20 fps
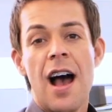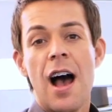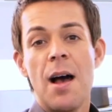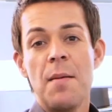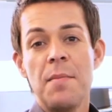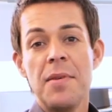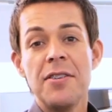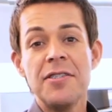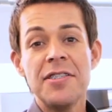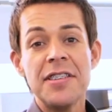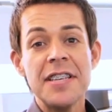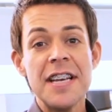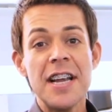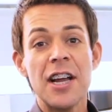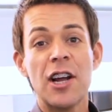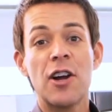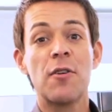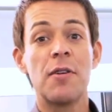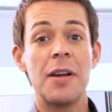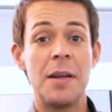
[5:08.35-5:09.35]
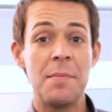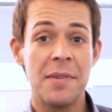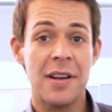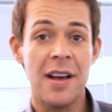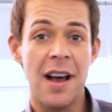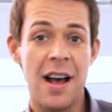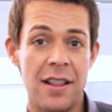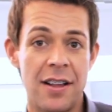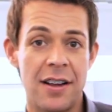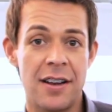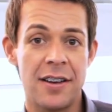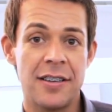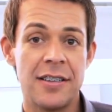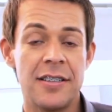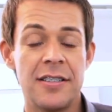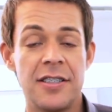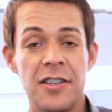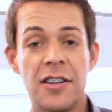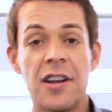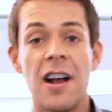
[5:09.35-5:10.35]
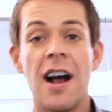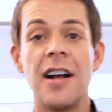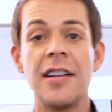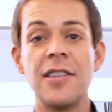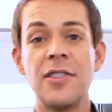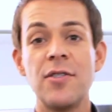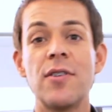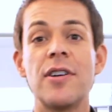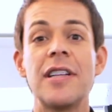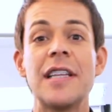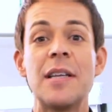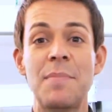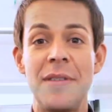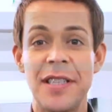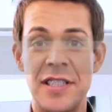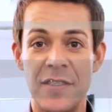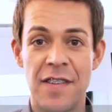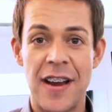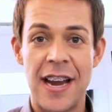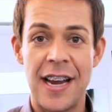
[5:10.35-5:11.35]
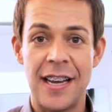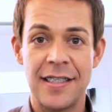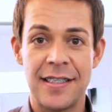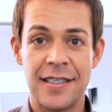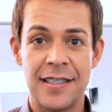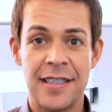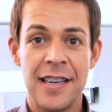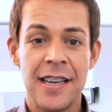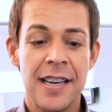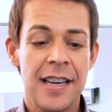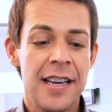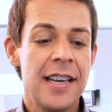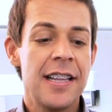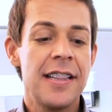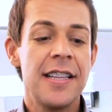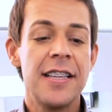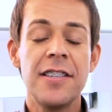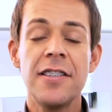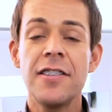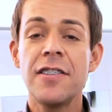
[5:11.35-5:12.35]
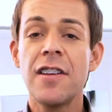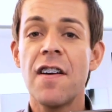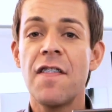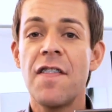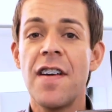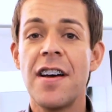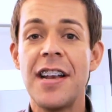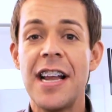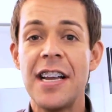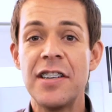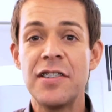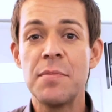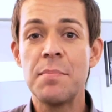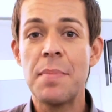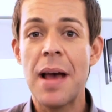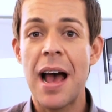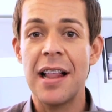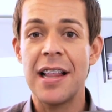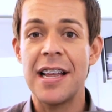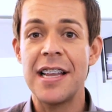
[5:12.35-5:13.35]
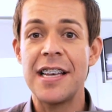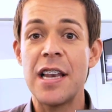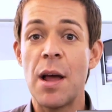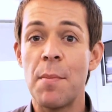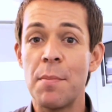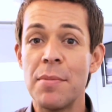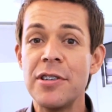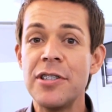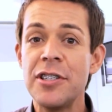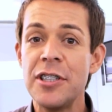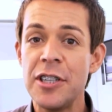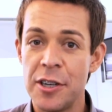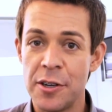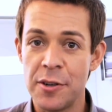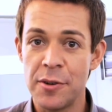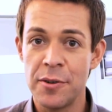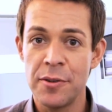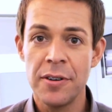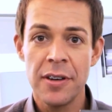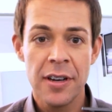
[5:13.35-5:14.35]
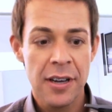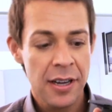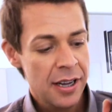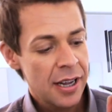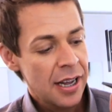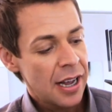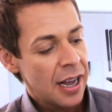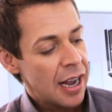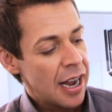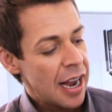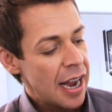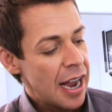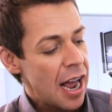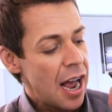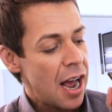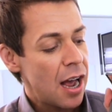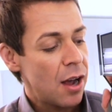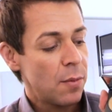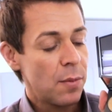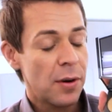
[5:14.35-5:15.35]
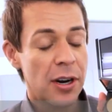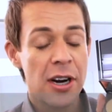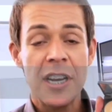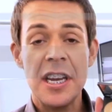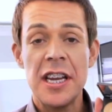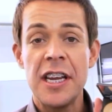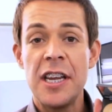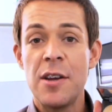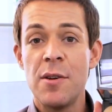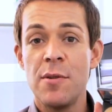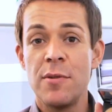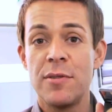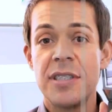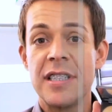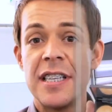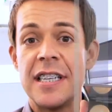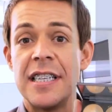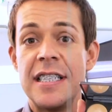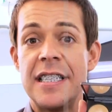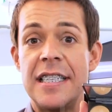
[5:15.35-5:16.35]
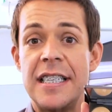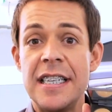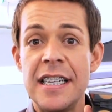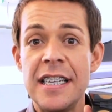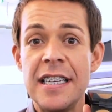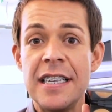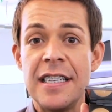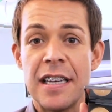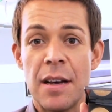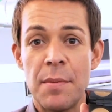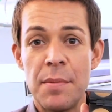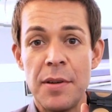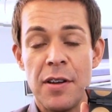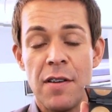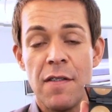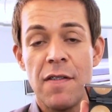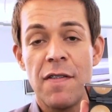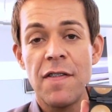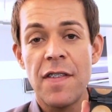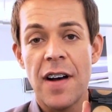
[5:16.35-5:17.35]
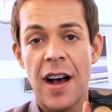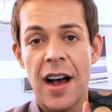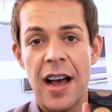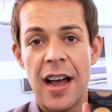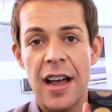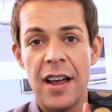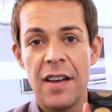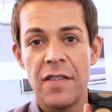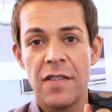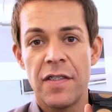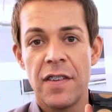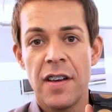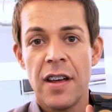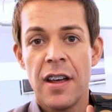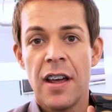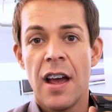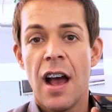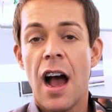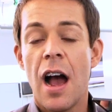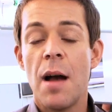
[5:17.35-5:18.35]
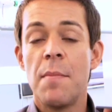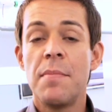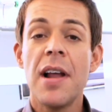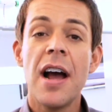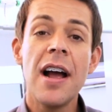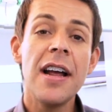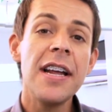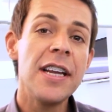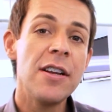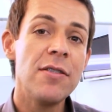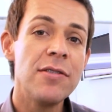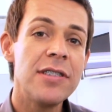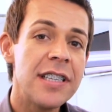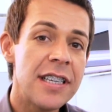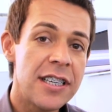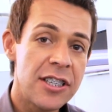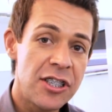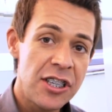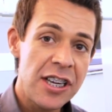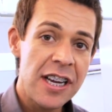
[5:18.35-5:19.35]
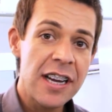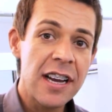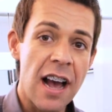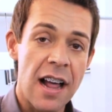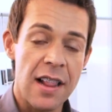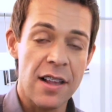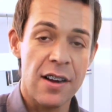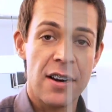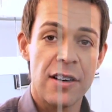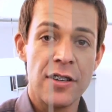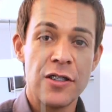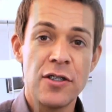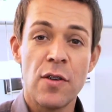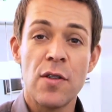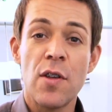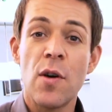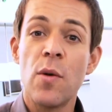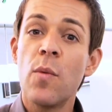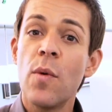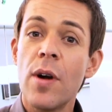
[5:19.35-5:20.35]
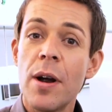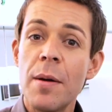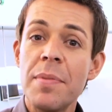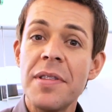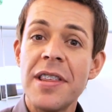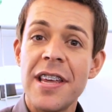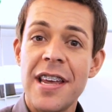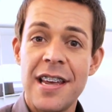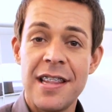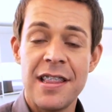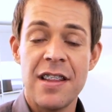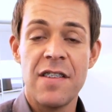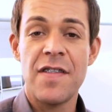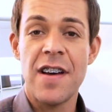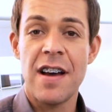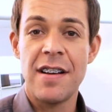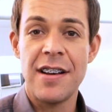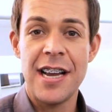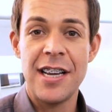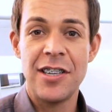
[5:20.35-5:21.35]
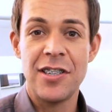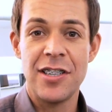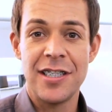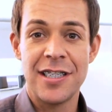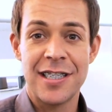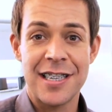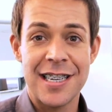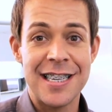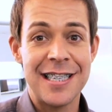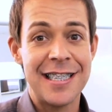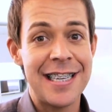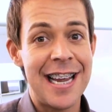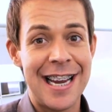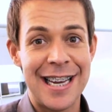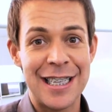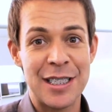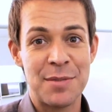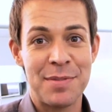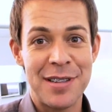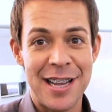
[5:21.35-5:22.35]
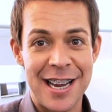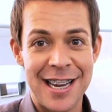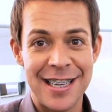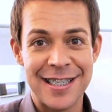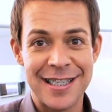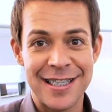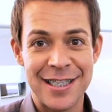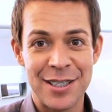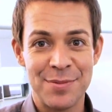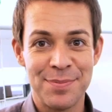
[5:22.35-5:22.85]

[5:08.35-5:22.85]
I'm using a cream color to contour Libby's face. This is our foundation palette number 2. We're gonna use the DW5. I'm not using a cheek color, so the warmth in the foundation is gonna take its place.